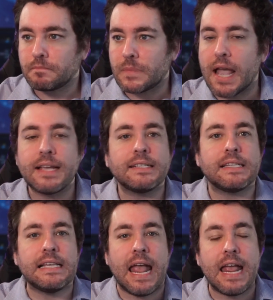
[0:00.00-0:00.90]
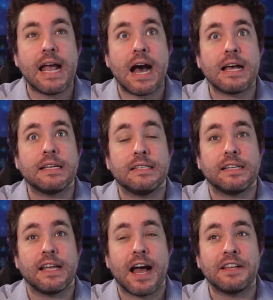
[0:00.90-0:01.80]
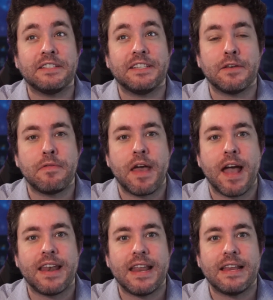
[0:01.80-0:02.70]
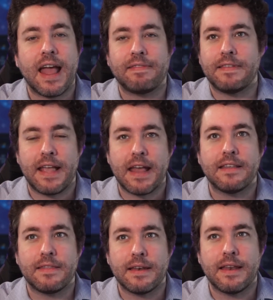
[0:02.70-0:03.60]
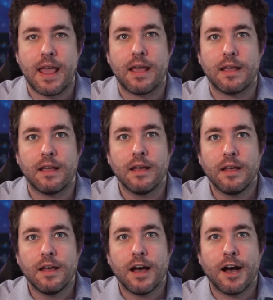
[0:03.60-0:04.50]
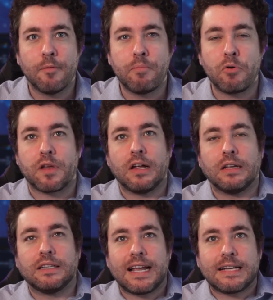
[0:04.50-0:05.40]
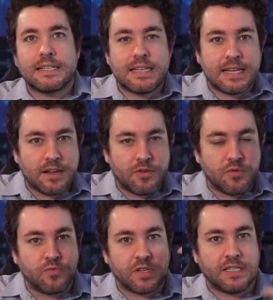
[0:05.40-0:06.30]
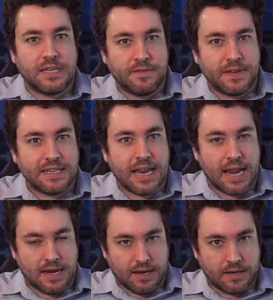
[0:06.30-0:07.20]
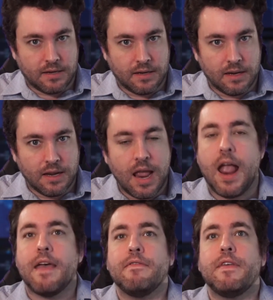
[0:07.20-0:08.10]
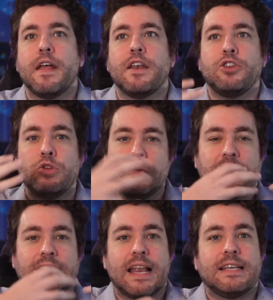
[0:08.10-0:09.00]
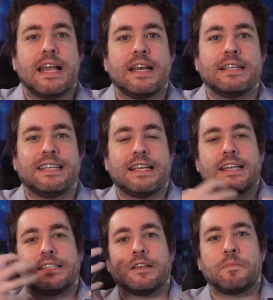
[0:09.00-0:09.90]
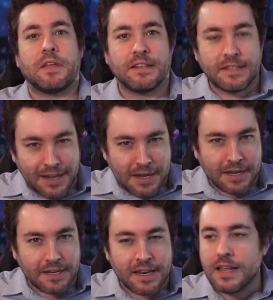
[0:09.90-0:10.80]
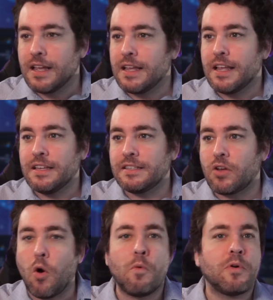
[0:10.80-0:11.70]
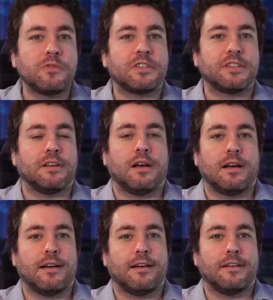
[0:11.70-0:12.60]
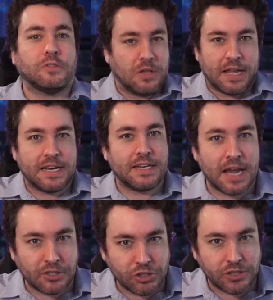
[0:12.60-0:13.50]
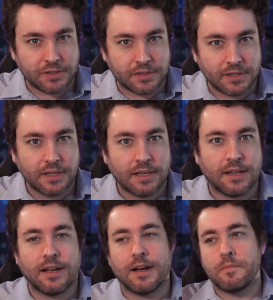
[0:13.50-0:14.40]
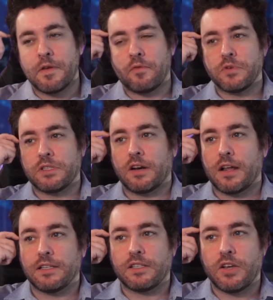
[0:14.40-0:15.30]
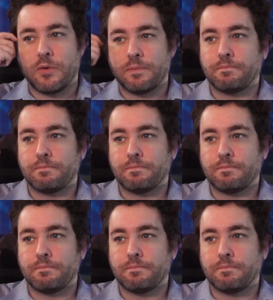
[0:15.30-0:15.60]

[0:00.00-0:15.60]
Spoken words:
I guess the AI is the idea that at the end of the day, both collecting and receiving data and then using that data to get something done is almost like an intelligence if it was done on its own.